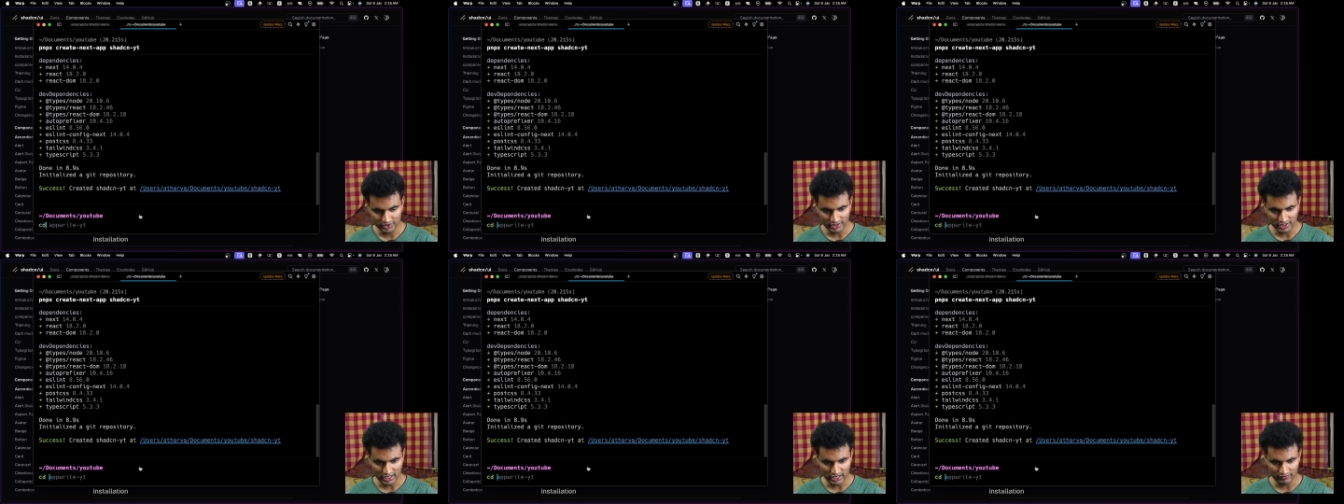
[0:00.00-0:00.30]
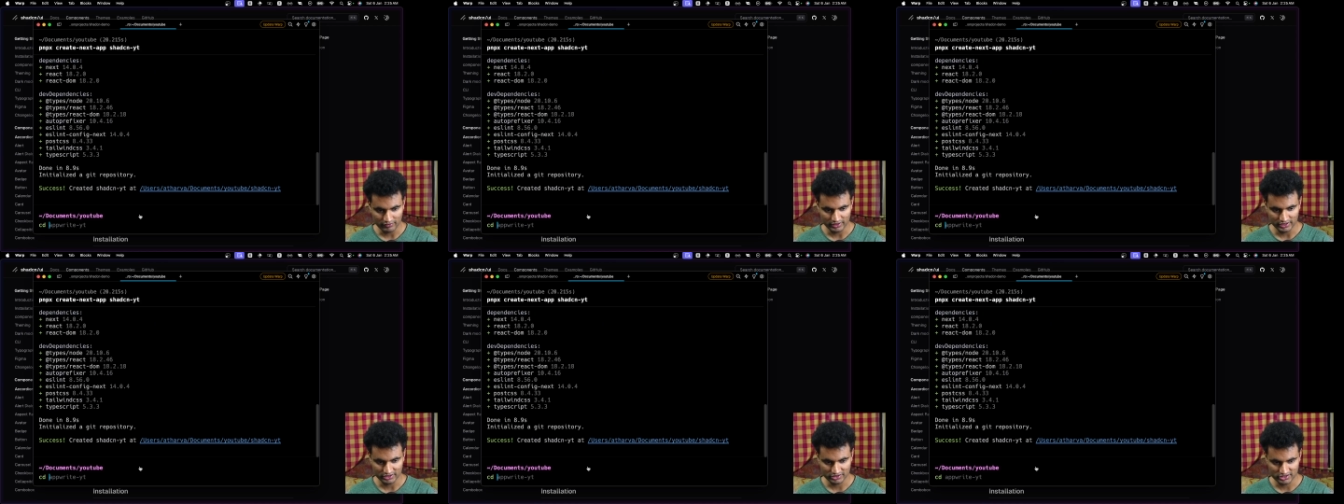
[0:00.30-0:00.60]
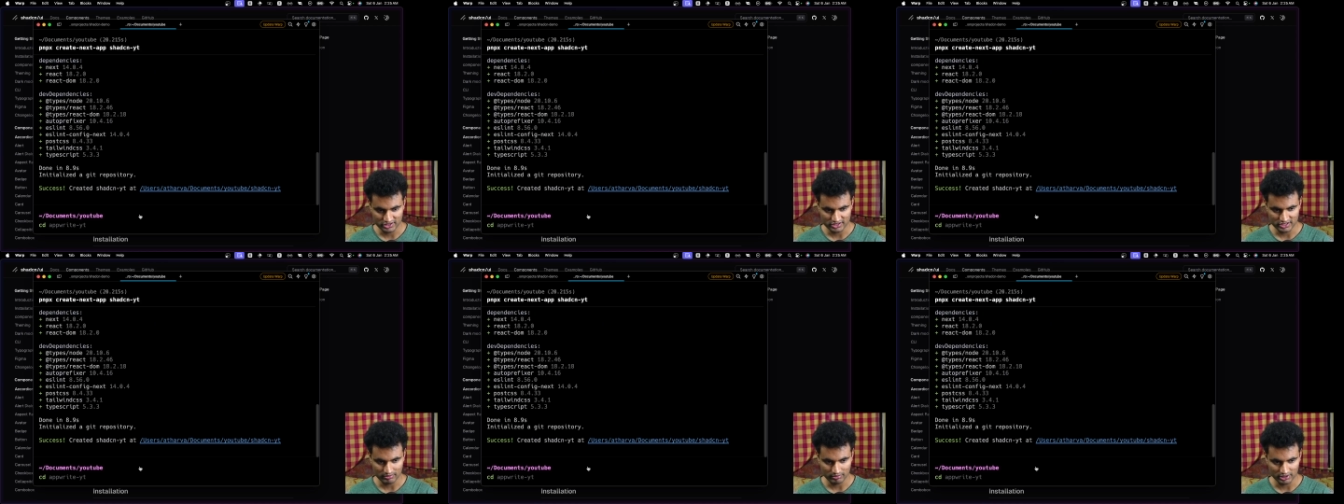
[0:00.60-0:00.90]
have an
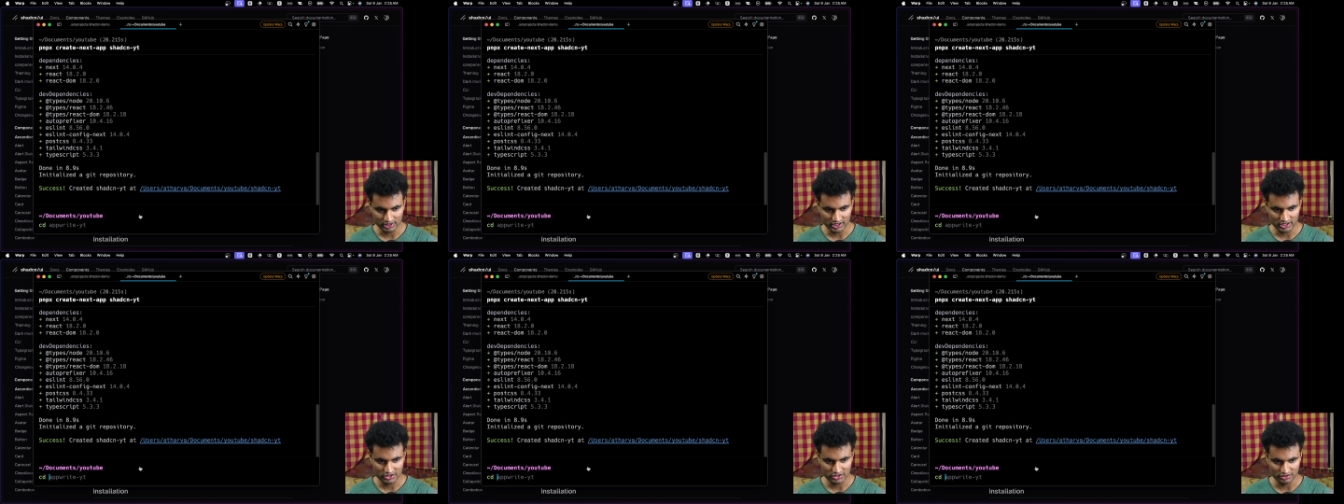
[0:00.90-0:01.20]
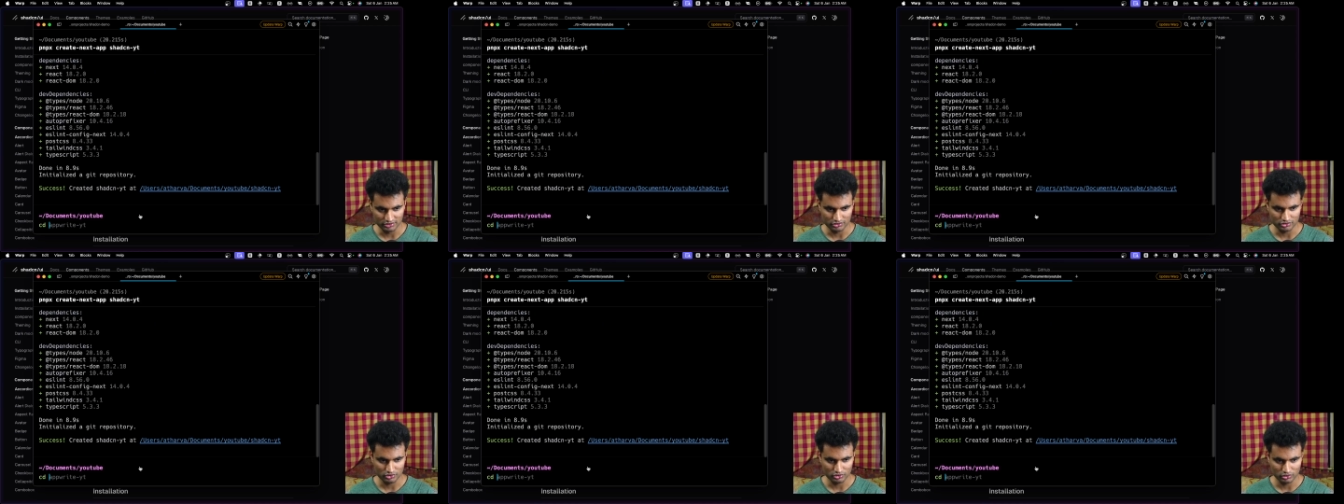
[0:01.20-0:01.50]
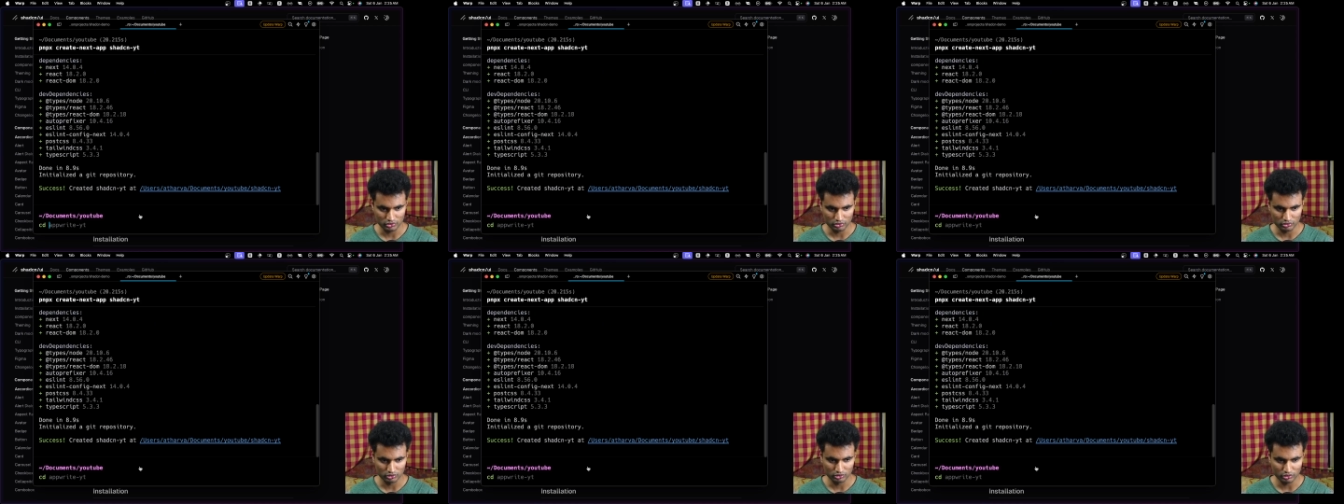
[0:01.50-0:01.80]
Next.js application.
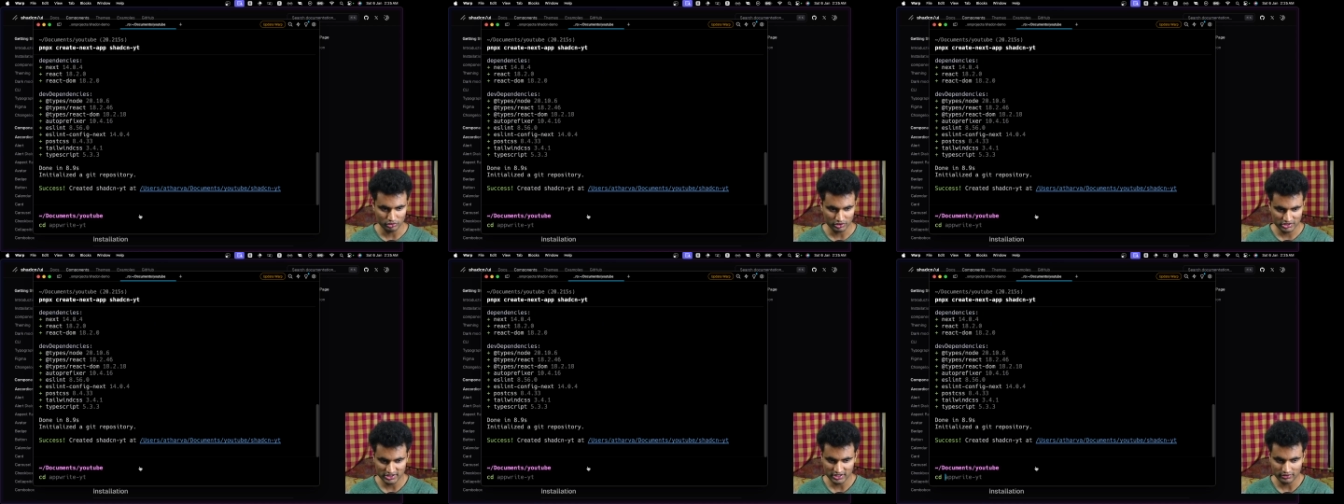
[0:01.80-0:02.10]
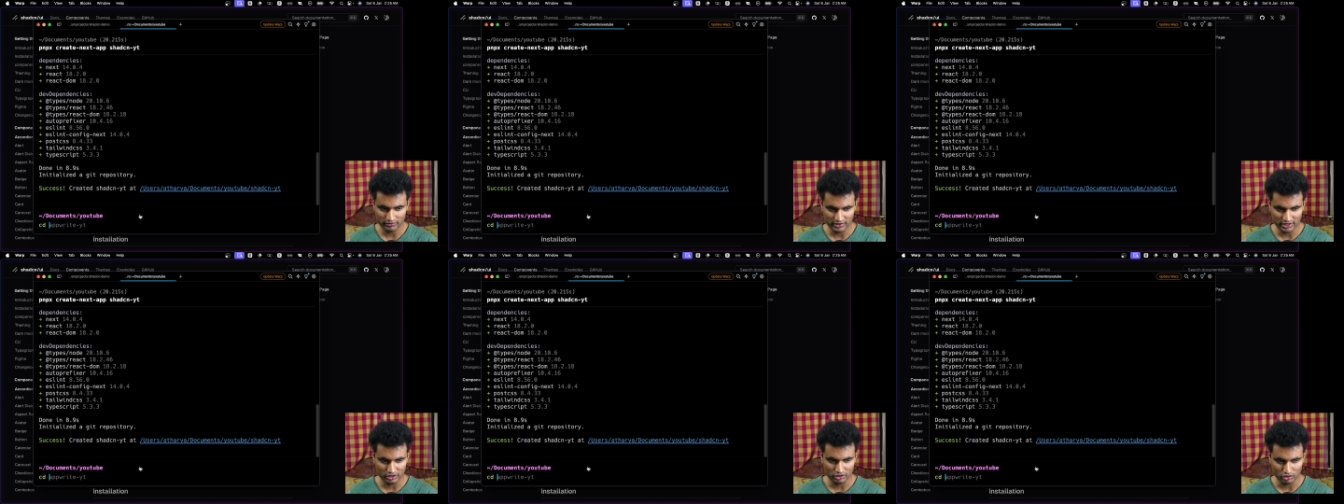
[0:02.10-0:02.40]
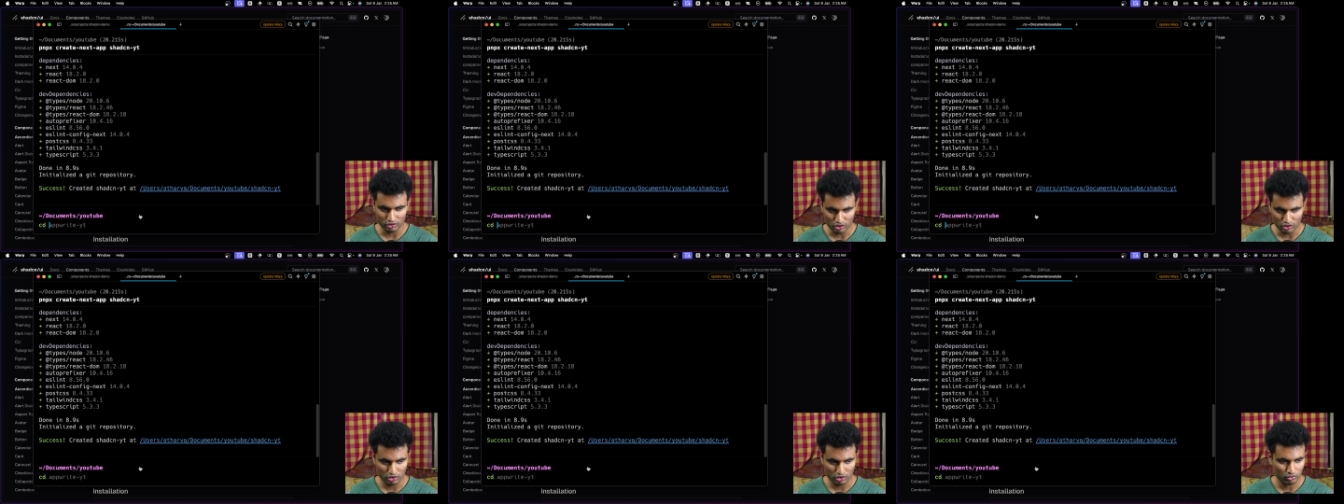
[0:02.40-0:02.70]
So notice that we are
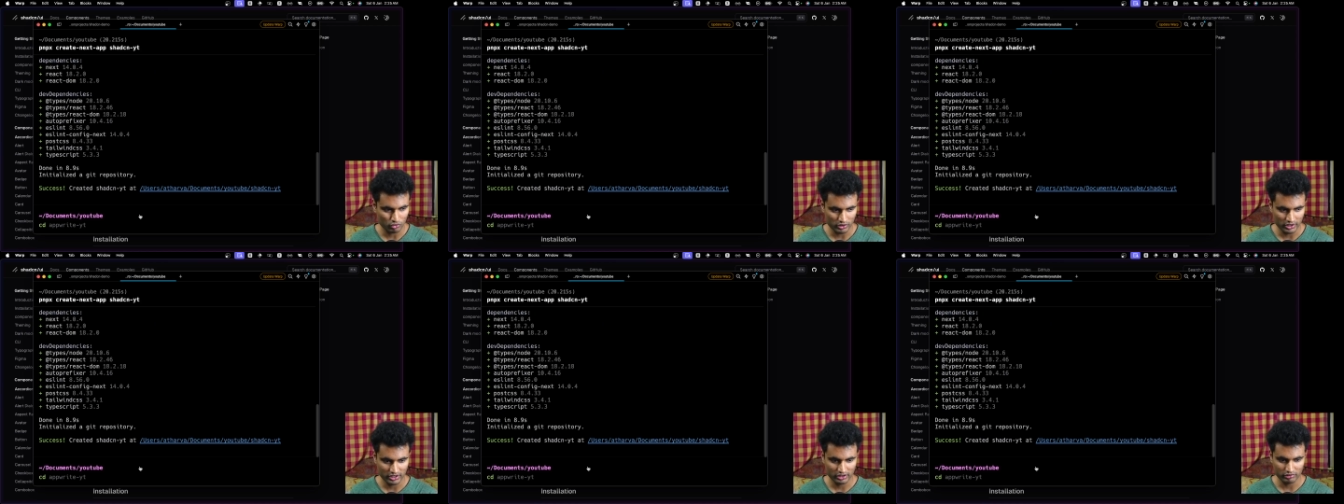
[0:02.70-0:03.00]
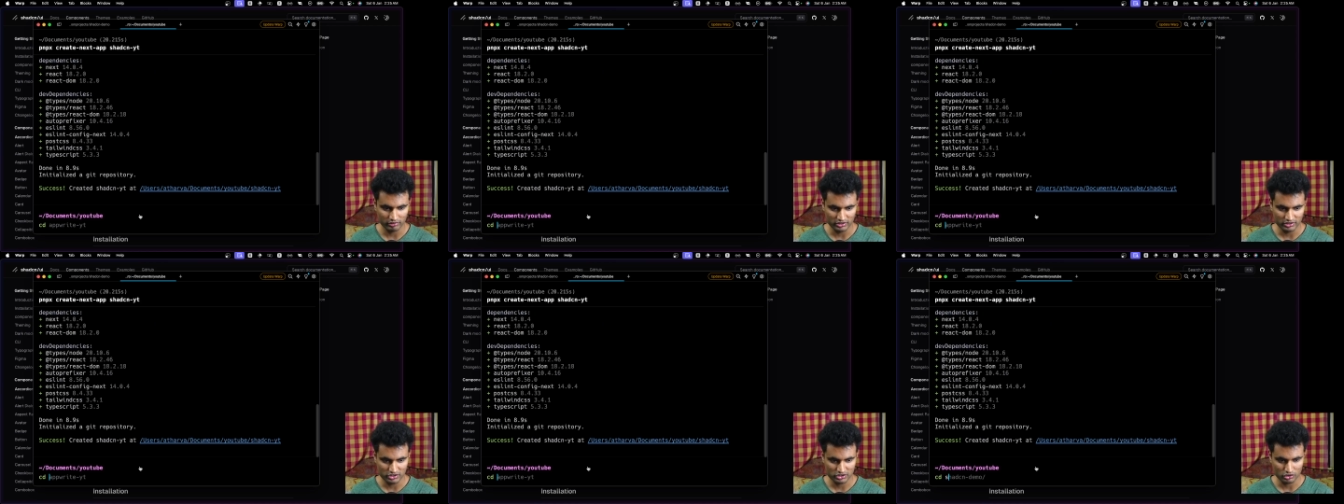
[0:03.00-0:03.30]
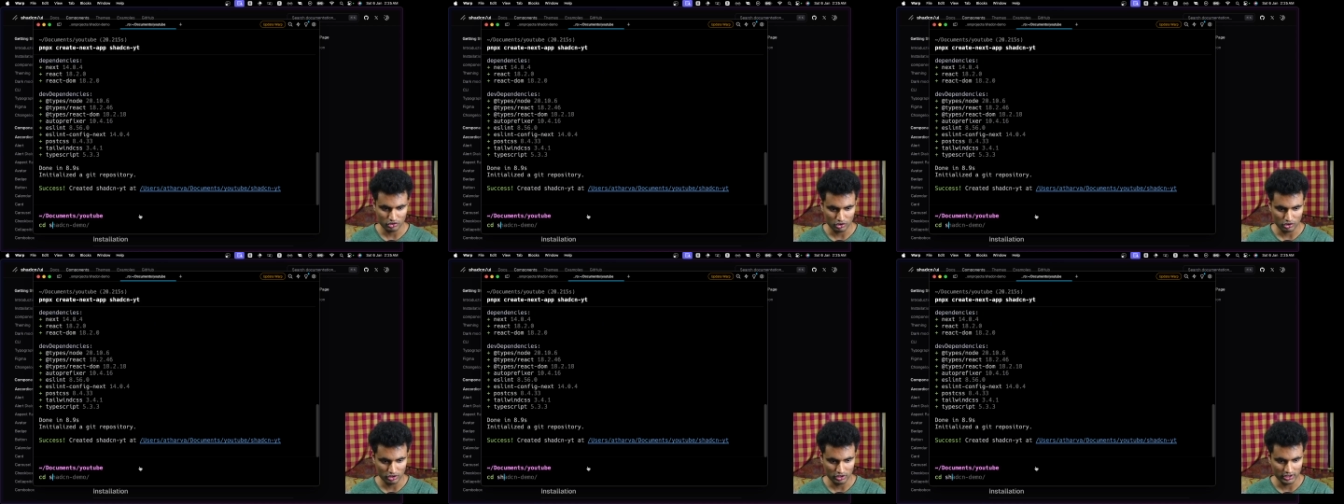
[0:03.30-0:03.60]
not going to
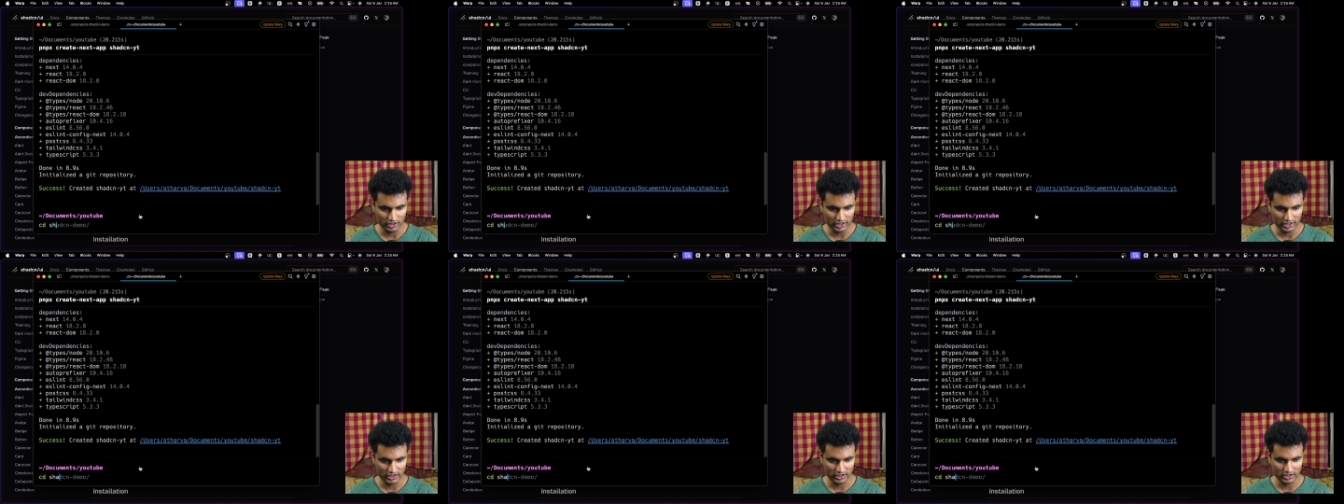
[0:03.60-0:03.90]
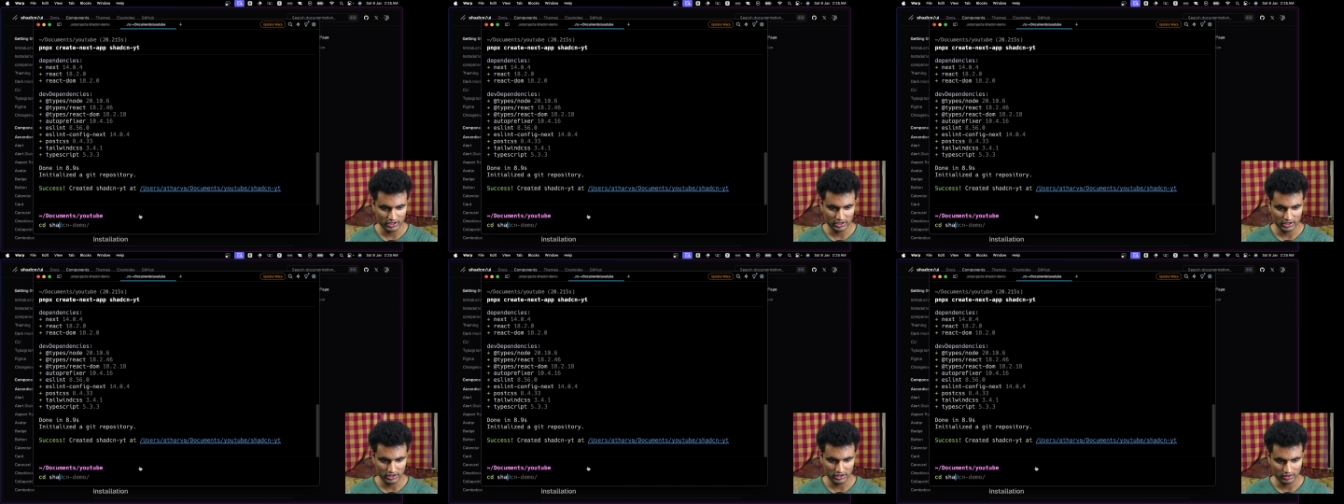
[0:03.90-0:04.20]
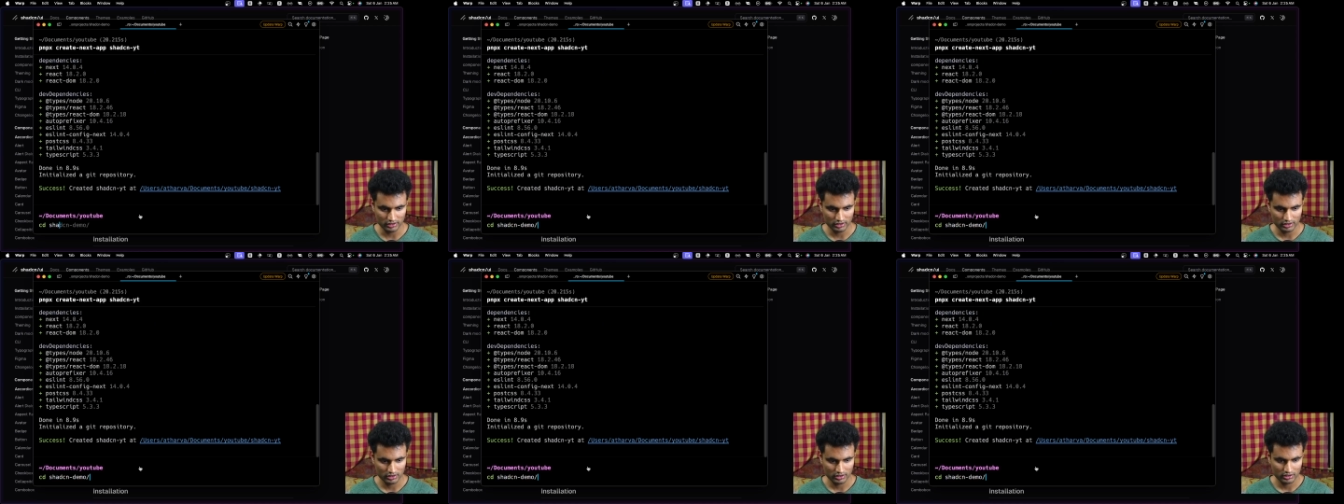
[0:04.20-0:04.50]
install any